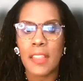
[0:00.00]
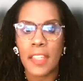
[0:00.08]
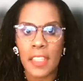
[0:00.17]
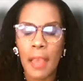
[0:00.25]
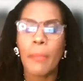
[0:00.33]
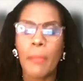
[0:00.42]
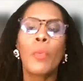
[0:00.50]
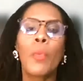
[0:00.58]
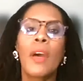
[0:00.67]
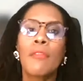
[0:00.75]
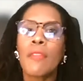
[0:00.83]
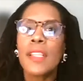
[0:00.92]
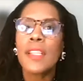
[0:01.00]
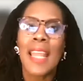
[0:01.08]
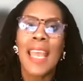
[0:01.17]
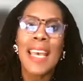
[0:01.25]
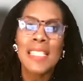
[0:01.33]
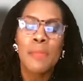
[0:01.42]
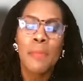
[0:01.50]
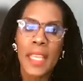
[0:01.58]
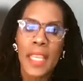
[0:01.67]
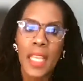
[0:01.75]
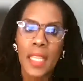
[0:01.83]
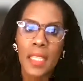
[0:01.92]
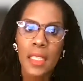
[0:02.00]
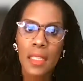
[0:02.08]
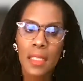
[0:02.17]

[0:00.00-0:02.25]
the number one reason has been